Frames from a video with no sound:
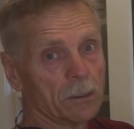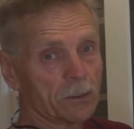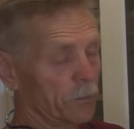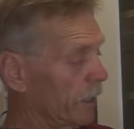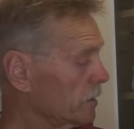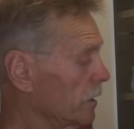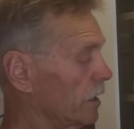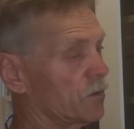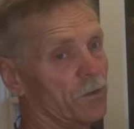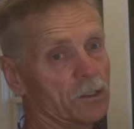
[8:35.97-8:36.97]
So that's a
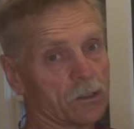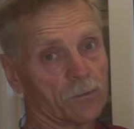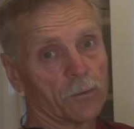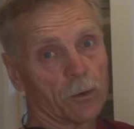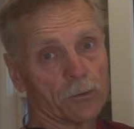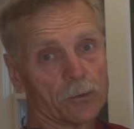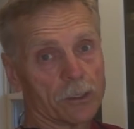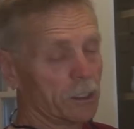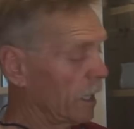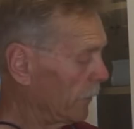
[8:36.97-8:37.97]
nice feature for
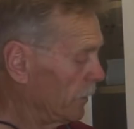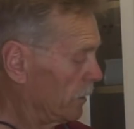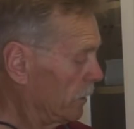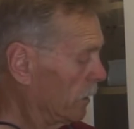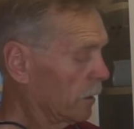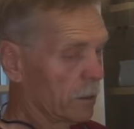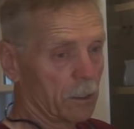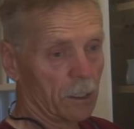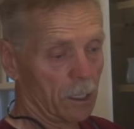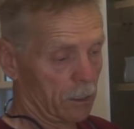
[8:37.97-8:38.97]
drilling
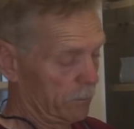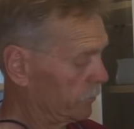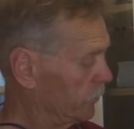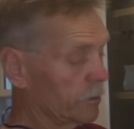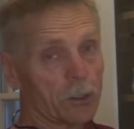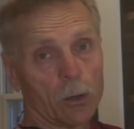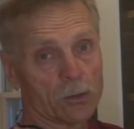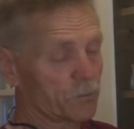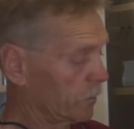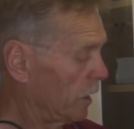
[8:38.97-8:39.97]
drilling
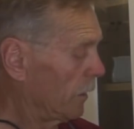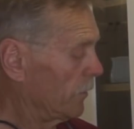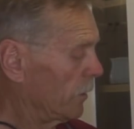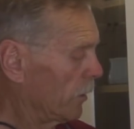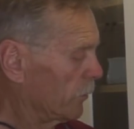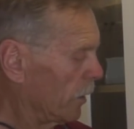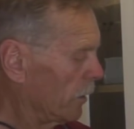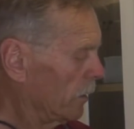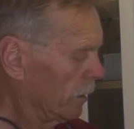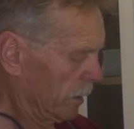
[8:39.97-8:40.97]
holes for cabinet
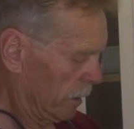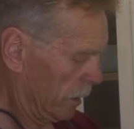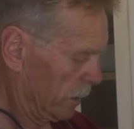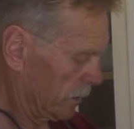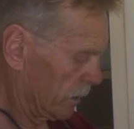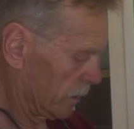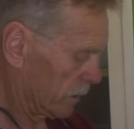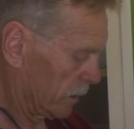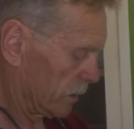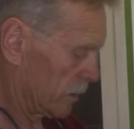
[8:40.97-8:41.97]
hardware. In this
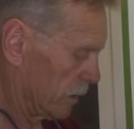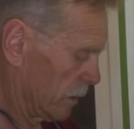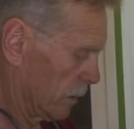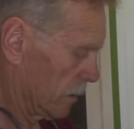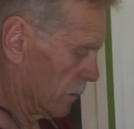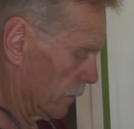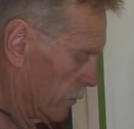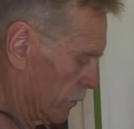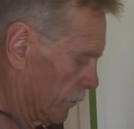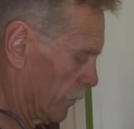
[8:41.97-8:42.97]
instance,
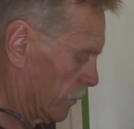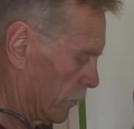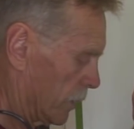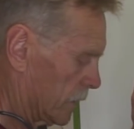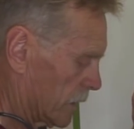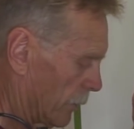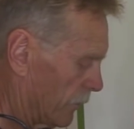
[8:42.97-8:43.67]
because I'm